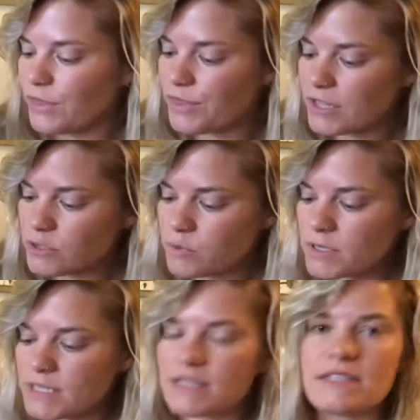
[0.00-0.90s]
This
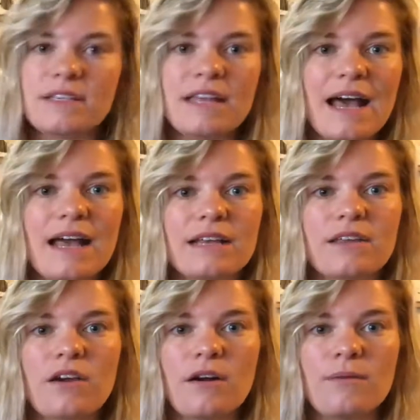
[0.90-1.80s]
one does not
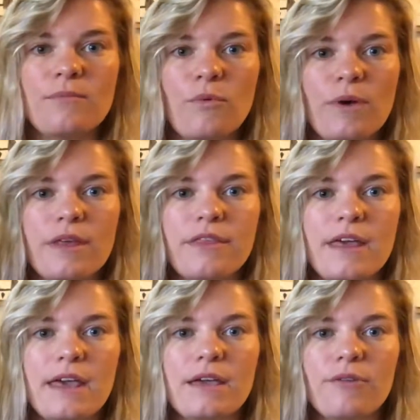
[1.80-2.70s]
come with
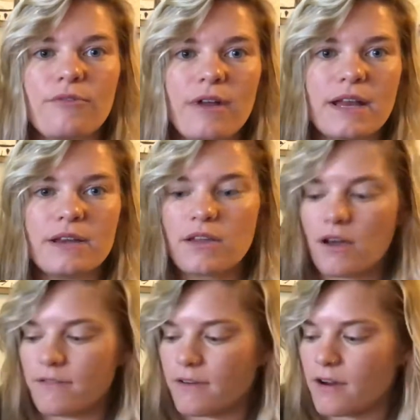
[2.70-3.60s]
a rain
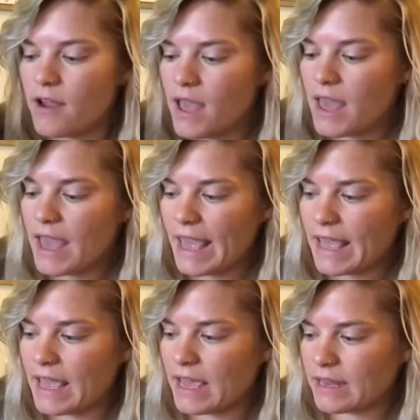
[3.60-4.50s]
cover,
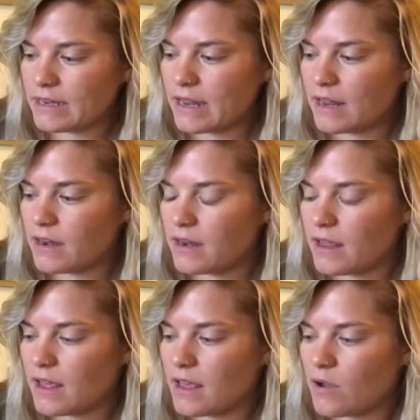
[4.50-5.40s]
and
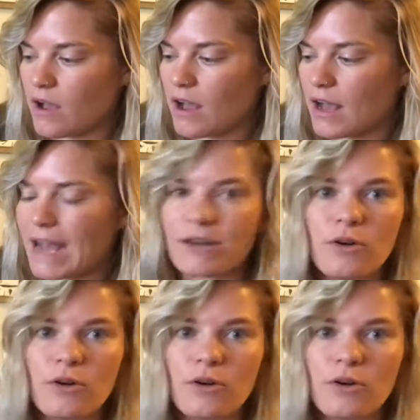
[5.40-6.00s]
I